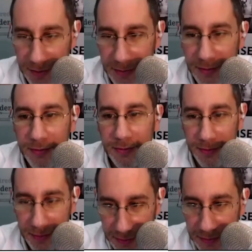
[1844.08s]
passed on,
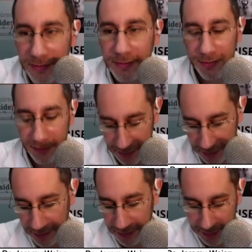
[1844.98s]
gets passed on to the
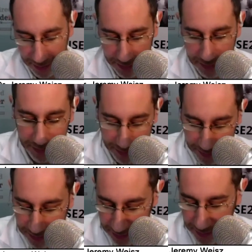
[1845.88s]
client. So we end
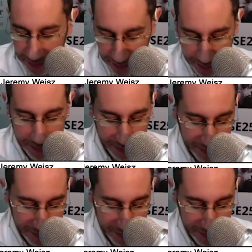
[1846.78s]
up paying for it.